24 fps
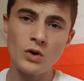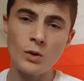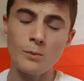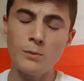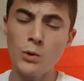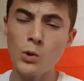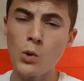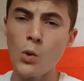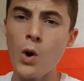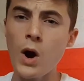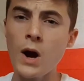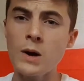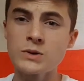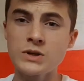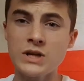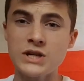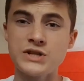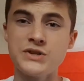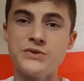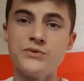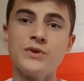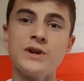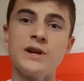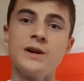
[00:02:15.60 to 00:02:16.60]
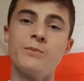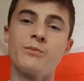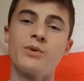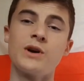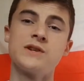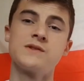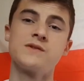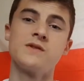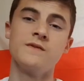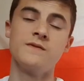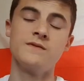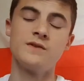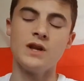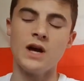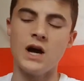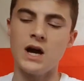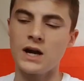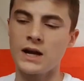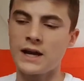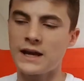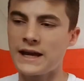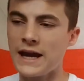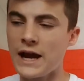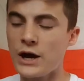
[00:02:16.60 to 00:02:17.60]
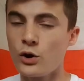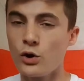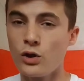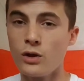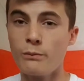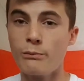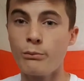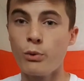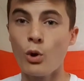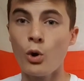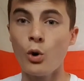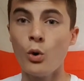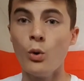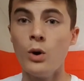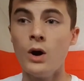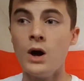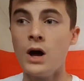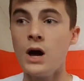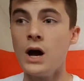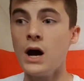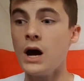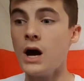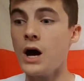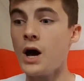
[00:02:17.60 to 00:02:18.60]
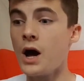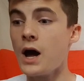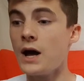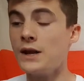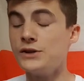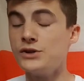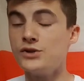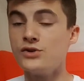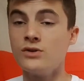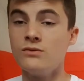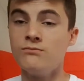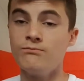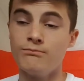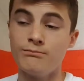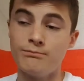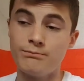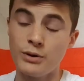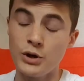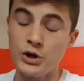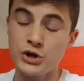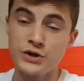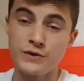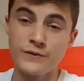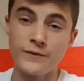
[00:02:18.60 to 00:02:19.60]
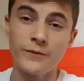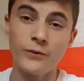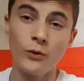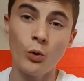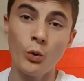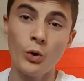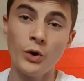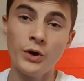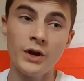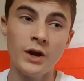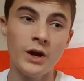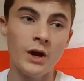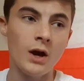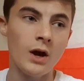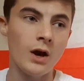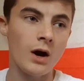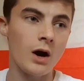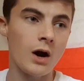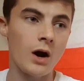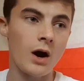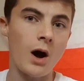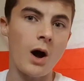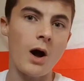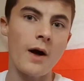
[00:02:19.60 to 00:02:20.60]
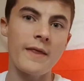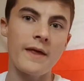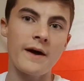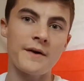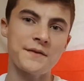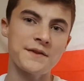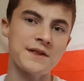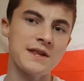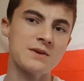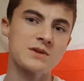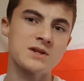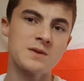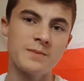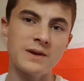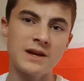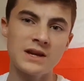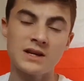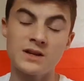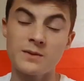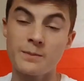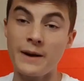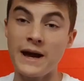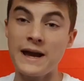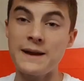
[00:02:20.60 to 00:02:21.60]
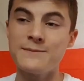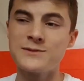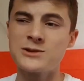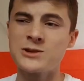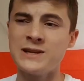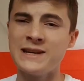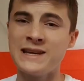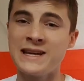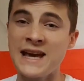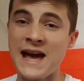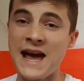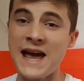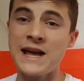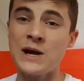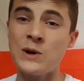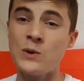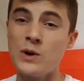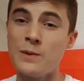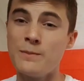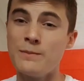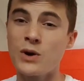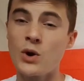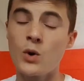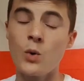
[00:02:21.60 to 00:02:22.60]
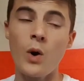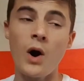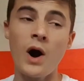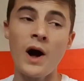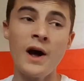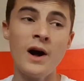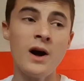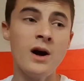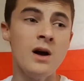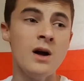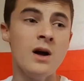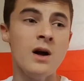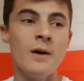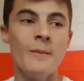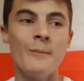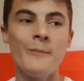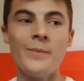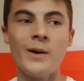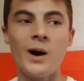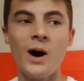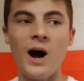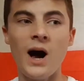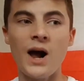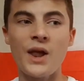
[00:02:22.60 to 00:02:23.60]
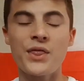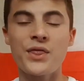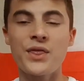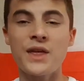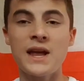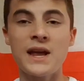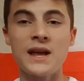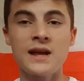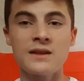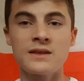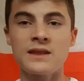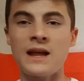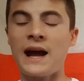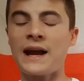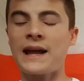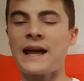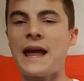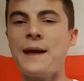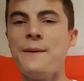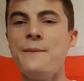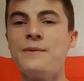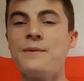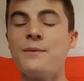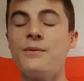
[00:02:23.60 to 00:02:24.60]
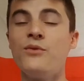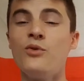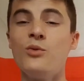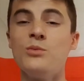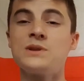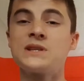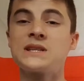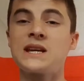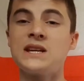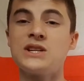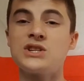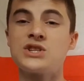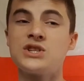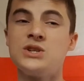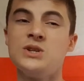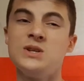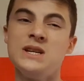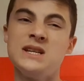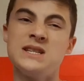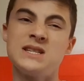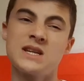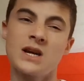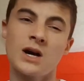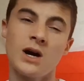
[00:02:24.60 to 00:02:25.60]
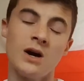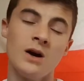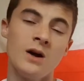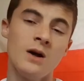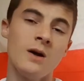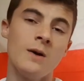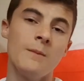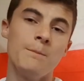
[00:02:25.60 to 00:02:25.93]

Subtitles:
Maguire was actually really impressive, getting on the ball and pushing forward. I think there's a big debate between Cahill and Maguire, but I think that game performance against Tunisia